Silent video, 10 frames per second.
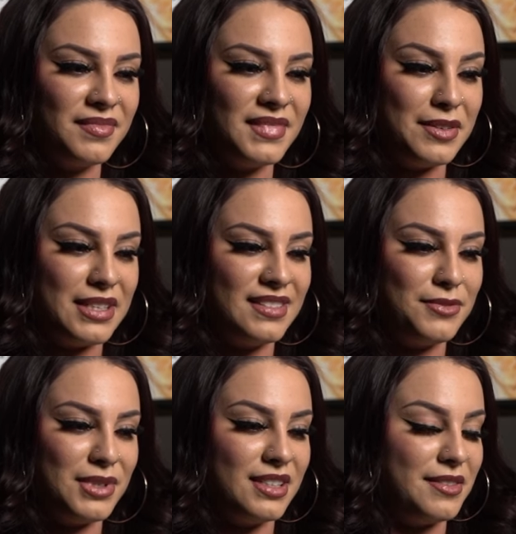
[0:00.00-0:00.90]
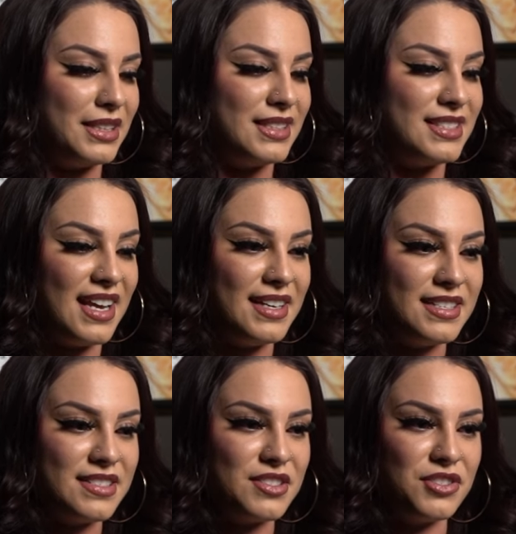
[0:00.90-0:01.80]
Whether they were at the
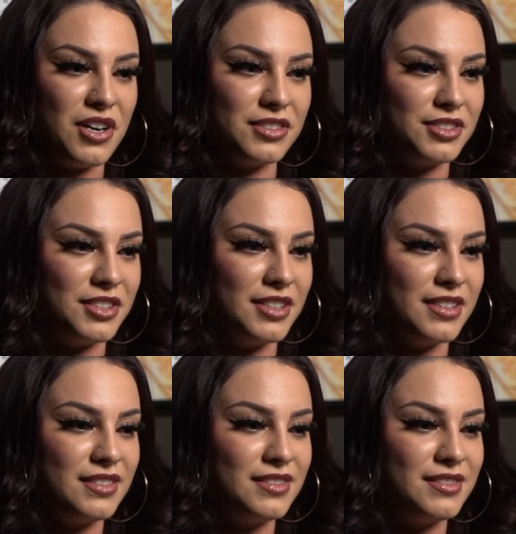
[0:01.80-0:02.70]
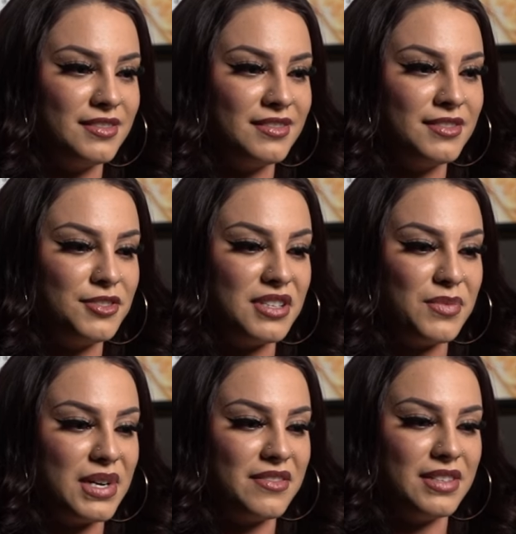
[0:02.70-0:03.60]
dentist, the doctor,
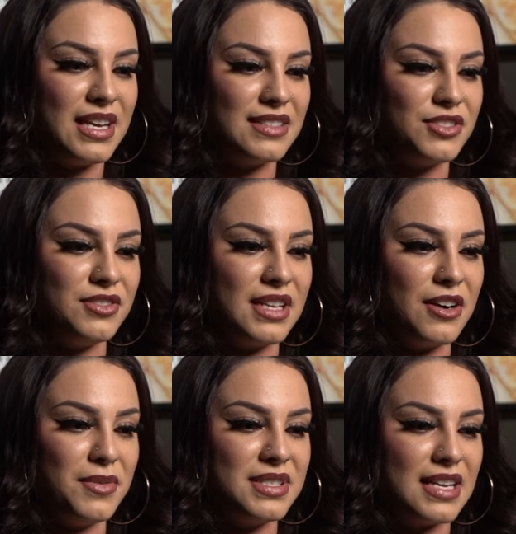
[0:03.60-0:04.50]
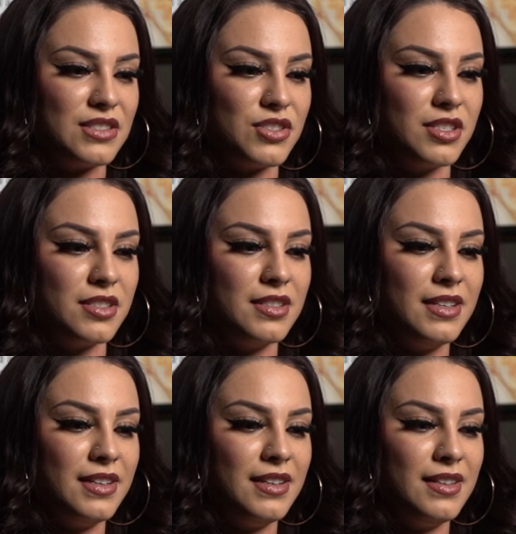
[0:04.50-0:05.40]
doing whatever they had to do, they always answered.
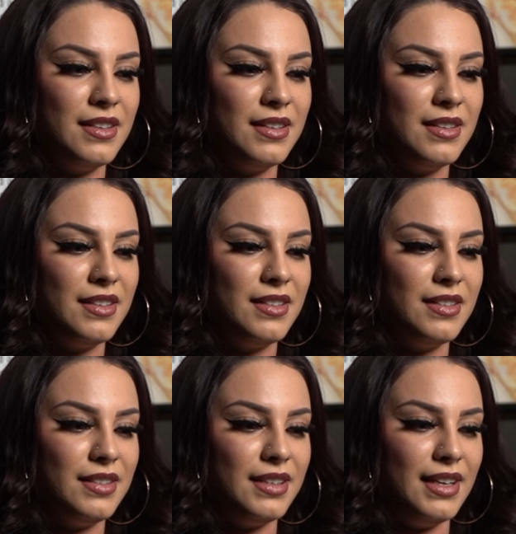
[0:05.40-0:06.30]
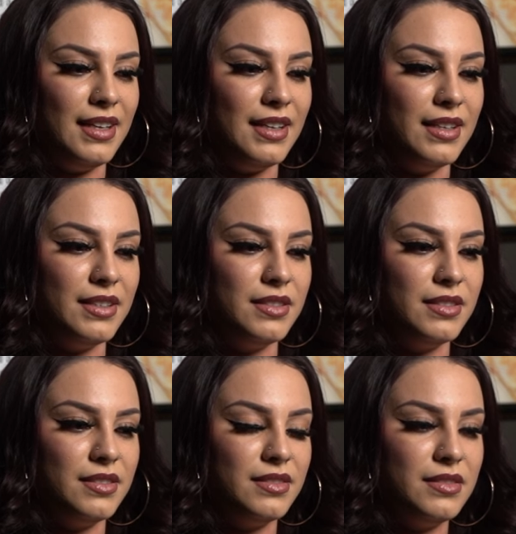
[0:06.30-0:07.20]
And